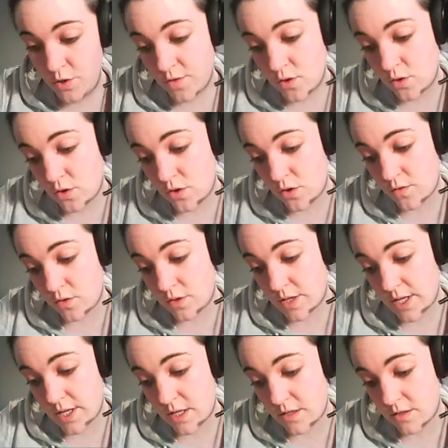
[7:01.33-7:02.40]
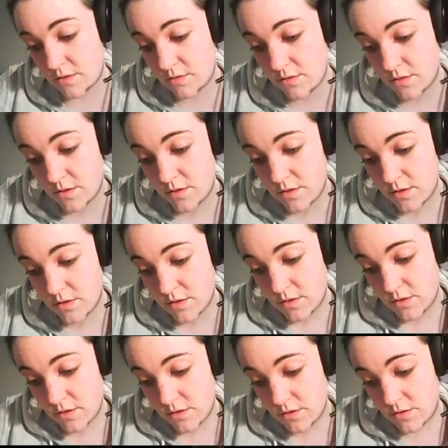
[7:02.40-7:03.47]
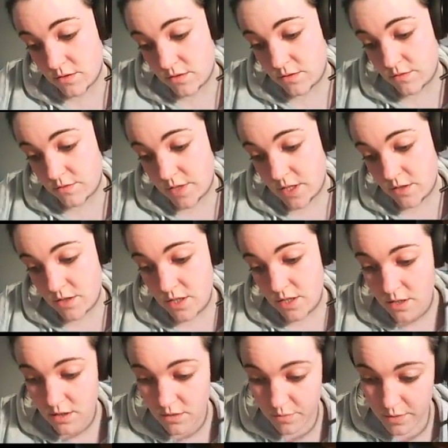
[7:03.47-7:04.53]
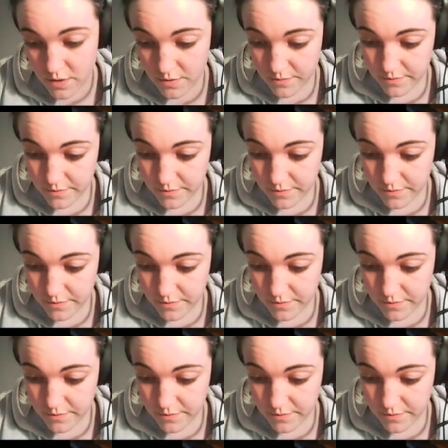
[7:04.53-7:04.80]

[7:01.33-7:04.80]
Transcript: an oval head, not a round head, but